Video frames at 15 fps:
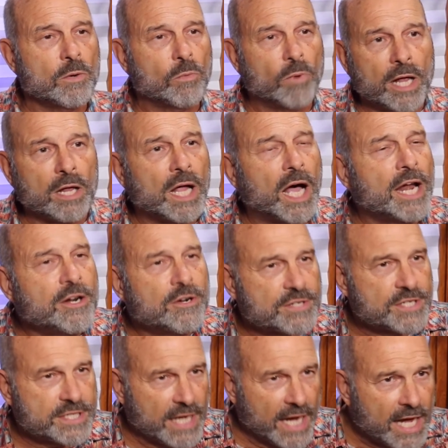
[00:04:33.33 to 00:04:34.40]
Well,
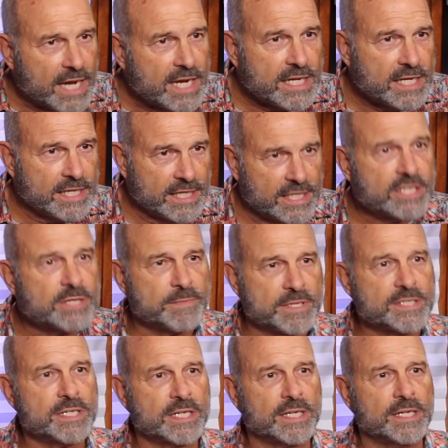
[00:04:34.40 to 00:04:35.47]
understanding
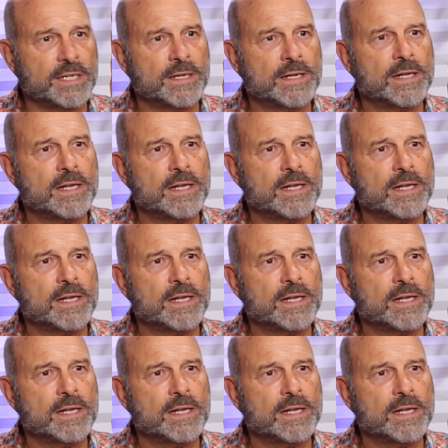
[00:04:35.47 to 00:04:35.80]
intimacy